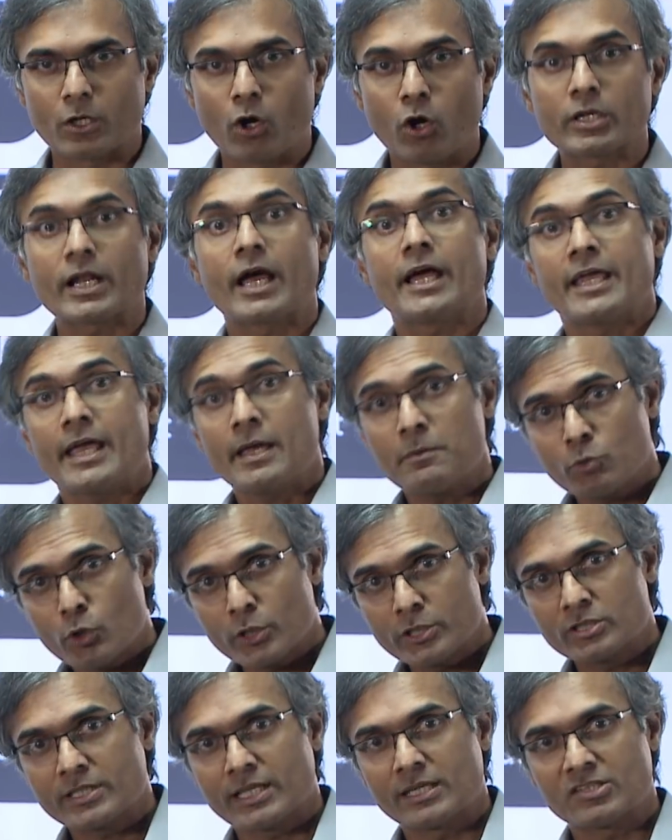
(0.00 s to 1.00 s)
Or I am going
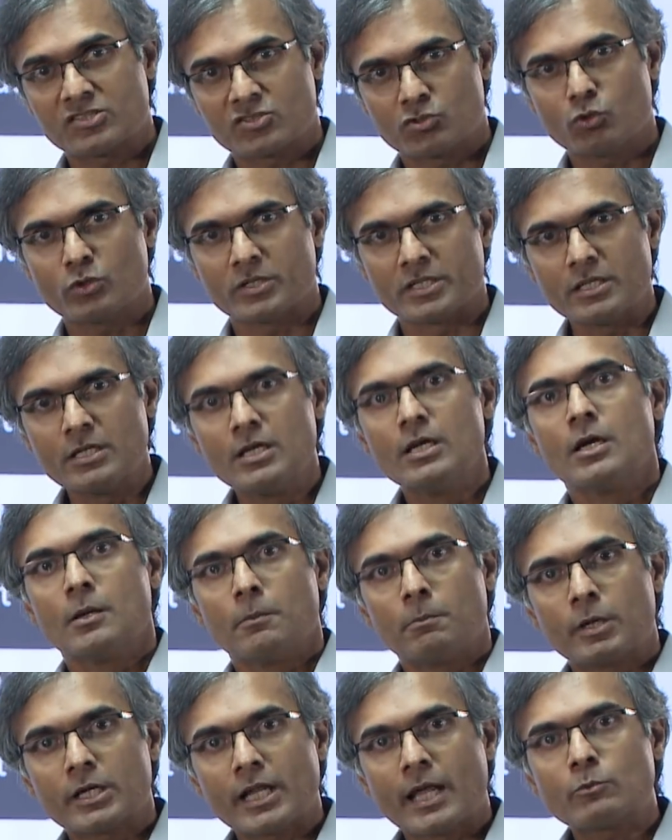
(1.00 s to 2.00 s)
to tell a story,
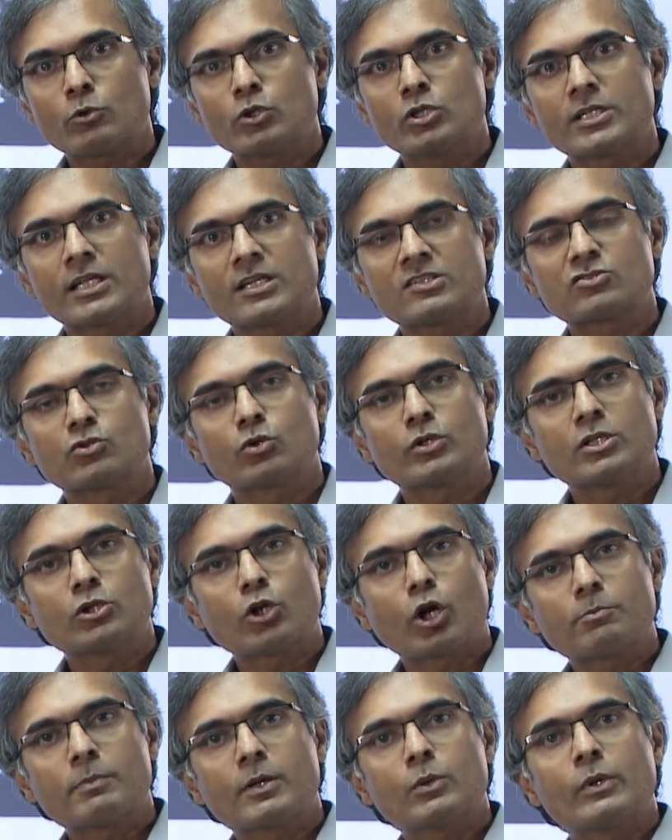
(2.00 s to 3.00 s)
but I'm going to tell a story
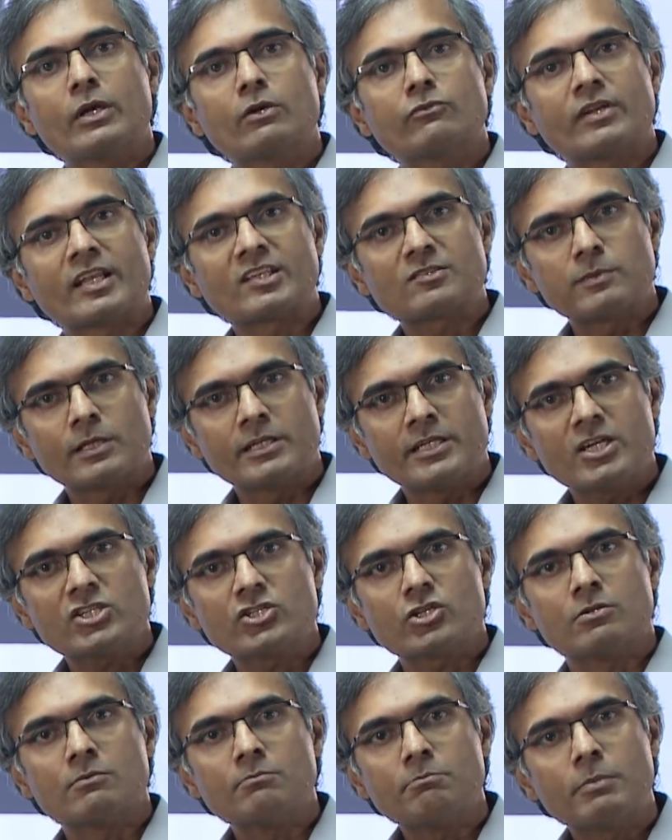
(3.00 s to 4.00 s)
not by way of an explanation,